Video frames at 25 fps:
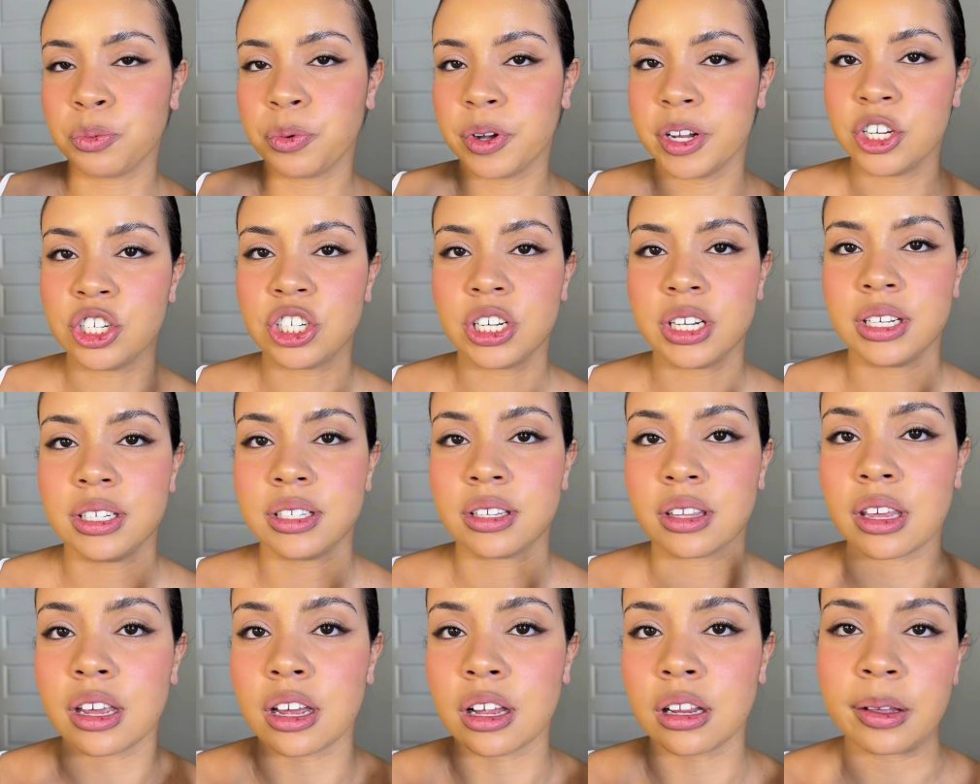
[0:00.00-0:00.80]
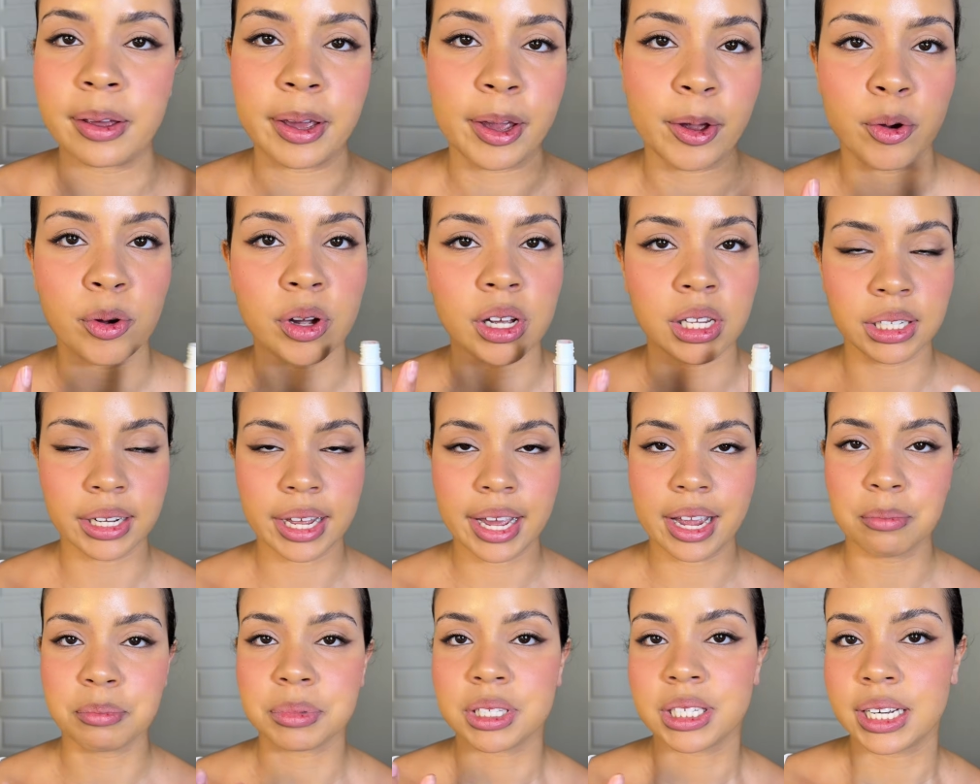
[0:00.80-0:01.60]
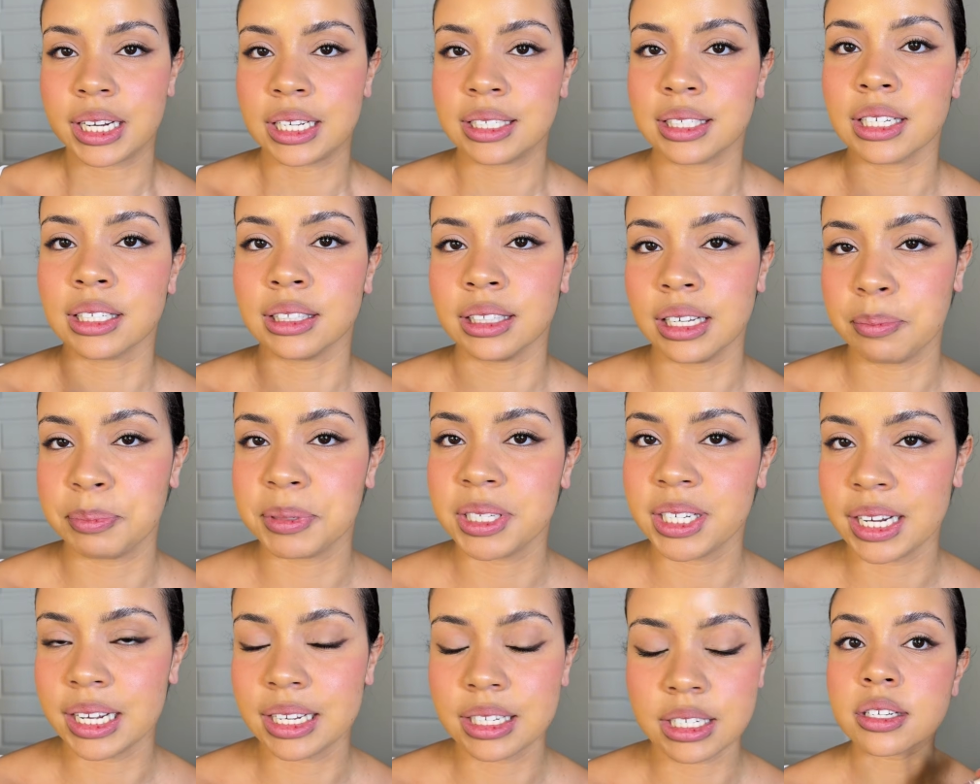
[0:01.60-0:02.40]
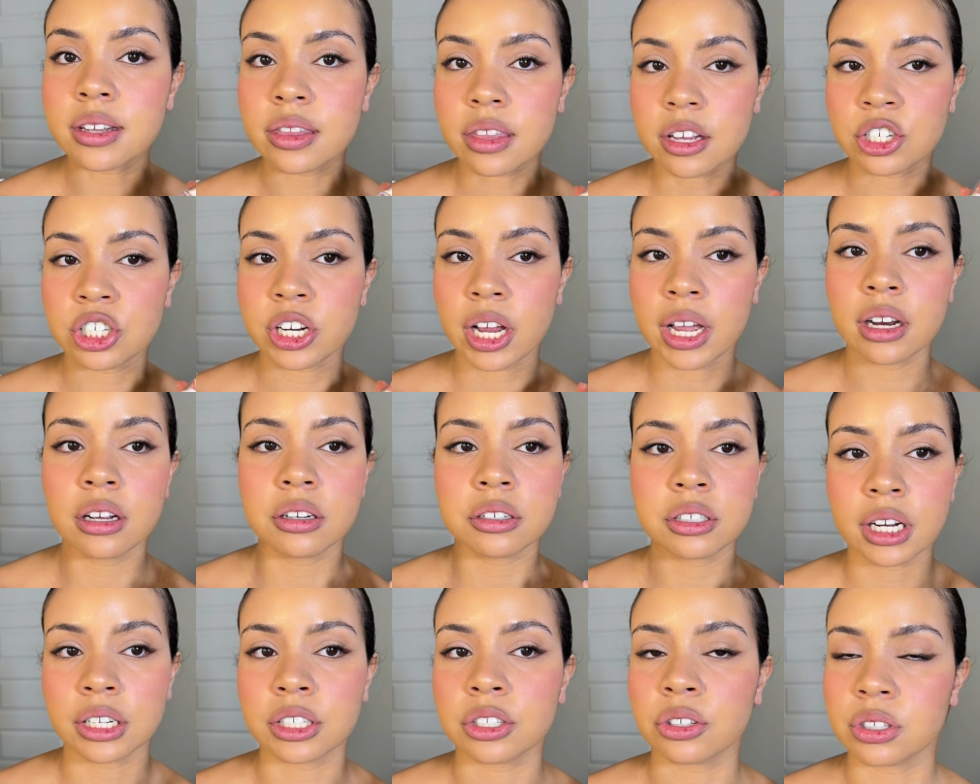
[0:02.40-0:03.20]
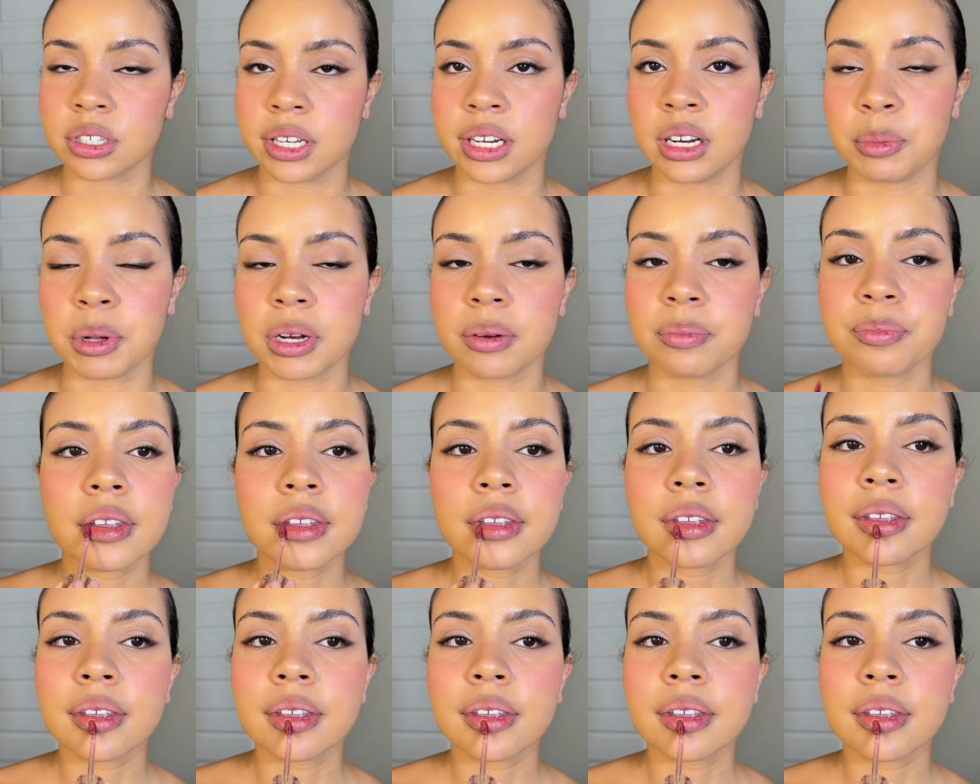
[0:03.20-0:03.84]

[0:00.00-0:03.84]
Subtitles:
which is the Clio Glam Tint Lip Tint. It's in the shade Gentle Cinnamon.